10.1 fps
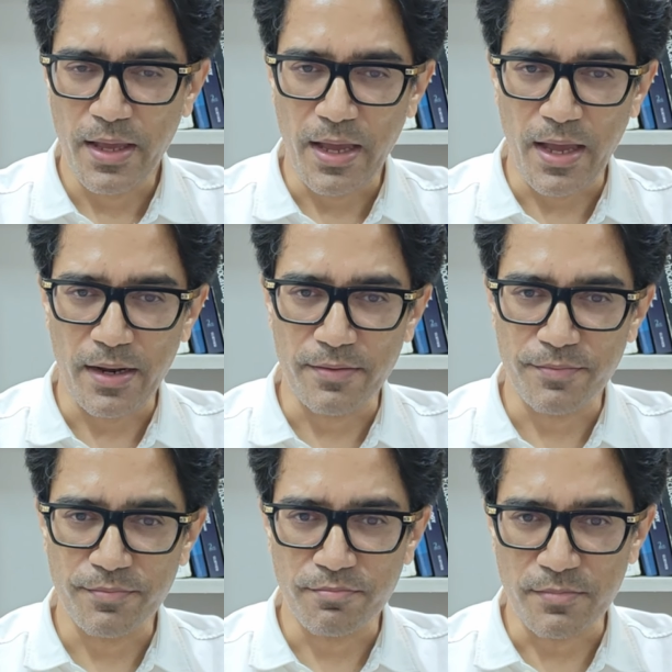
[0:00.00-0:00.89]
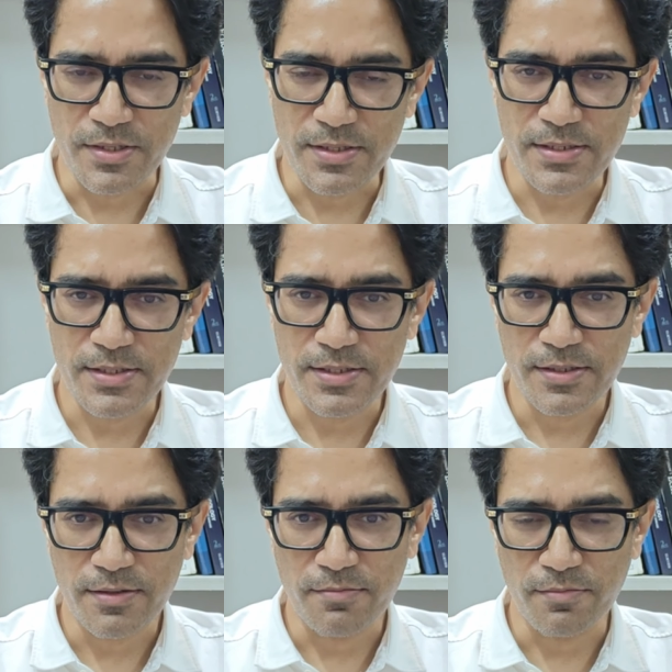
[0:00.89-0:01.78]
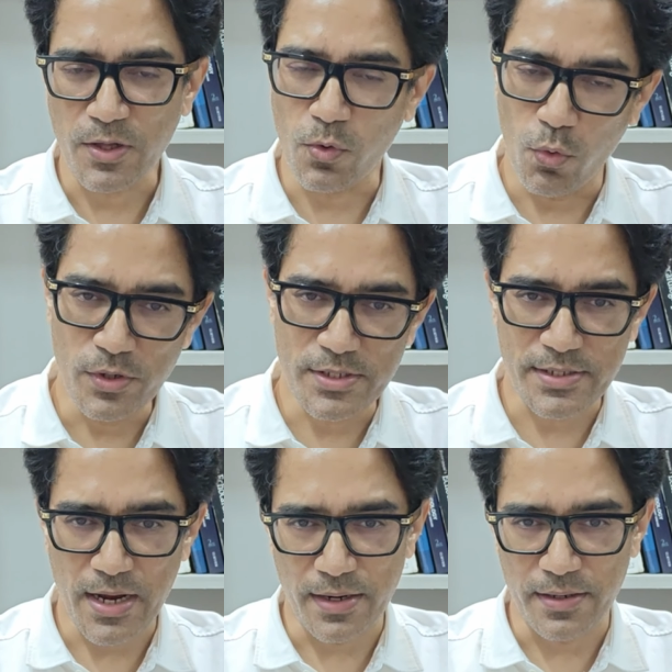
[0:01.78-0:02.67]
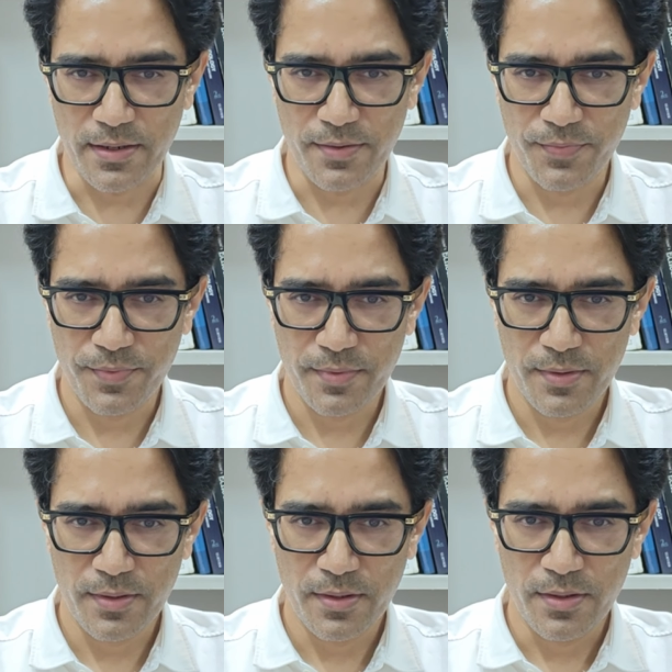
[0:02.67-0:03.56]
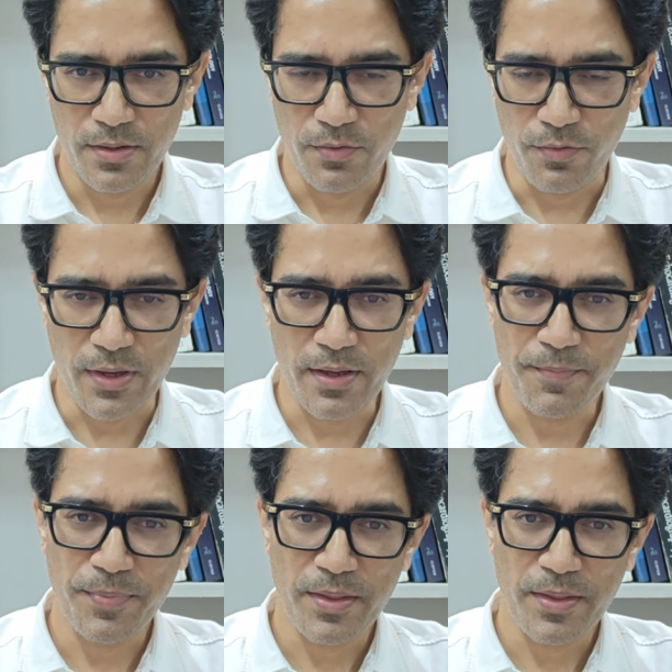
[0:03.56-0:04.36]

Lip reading: and this is the gold standard where